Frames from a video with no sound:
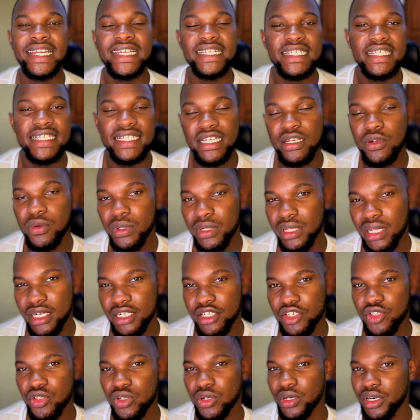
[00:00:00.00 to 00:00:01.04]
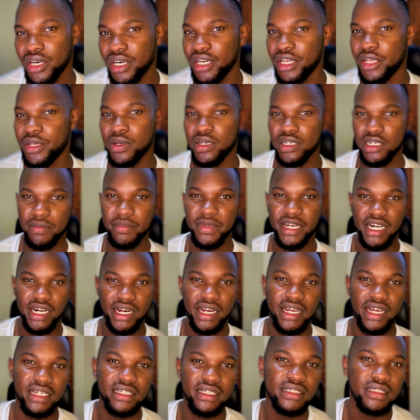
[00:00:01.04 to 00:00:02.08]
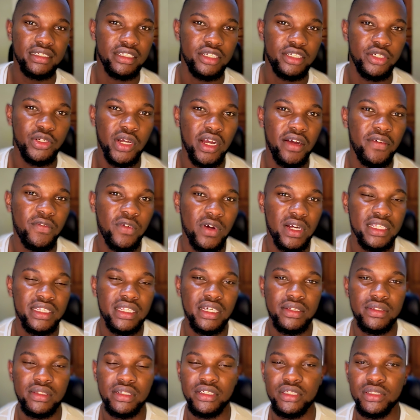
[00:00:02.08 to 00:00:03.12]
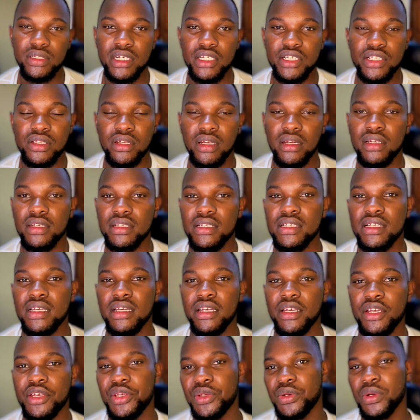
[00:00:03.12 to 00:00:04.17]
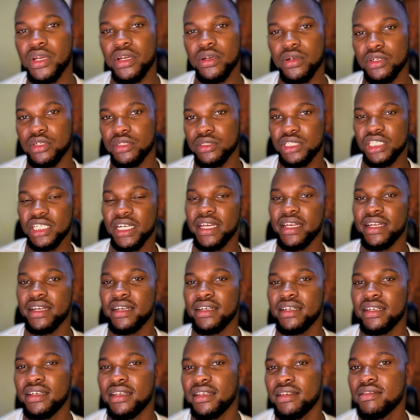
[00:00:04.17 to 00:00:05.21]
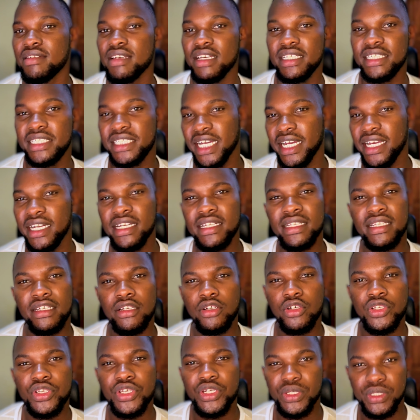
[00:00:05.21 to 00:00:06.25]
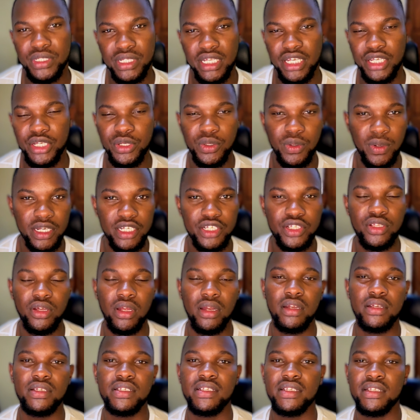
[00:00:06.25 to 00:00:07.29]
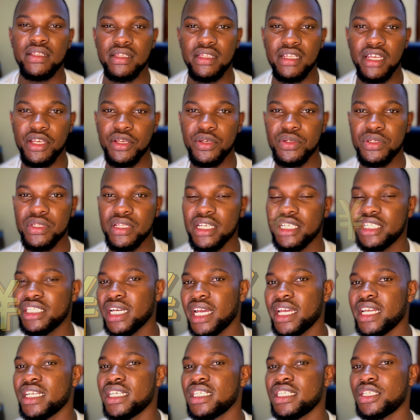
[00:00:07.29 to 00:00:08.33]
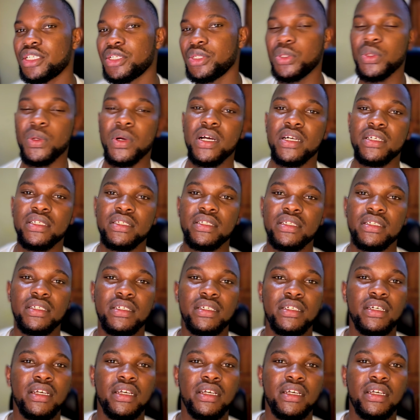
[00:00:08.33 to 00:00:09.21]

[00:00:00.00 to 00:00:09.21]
Let's stick with that story. You're an American, you have 1,000 US dollars. You want to go to China. In China, they don't use the US dollars. They use the Chinese yuan.